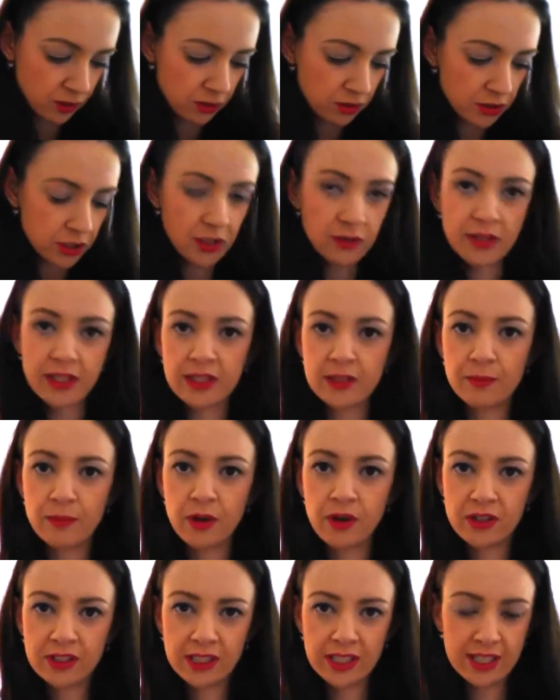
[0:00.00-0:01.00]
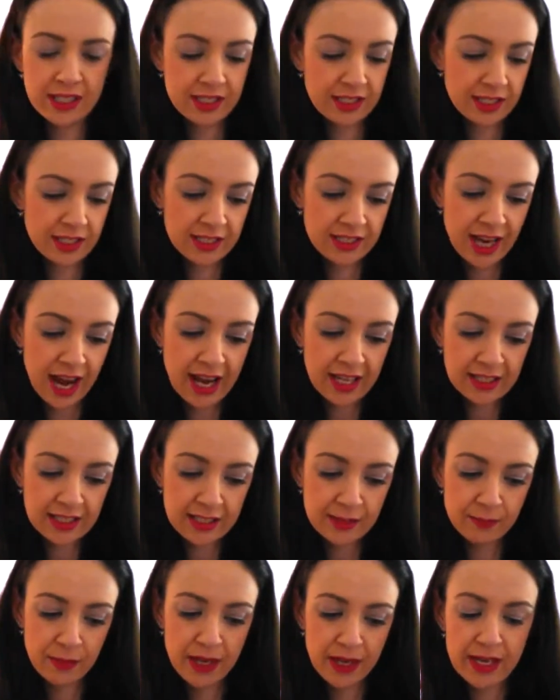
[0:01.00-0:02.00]
Also in the box is the
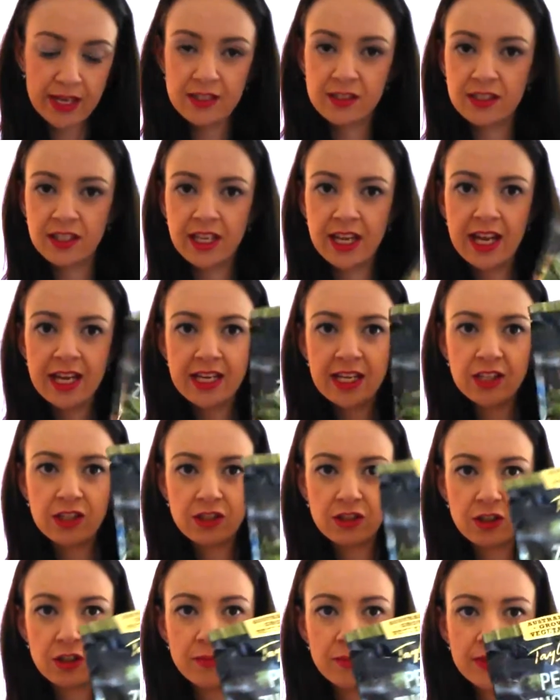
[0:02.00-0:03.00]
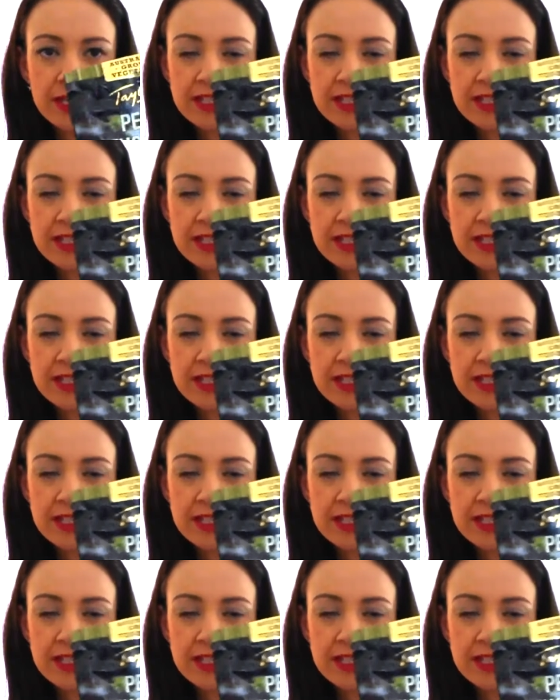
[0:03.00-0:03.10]
Taylor's pea and zucchini soup.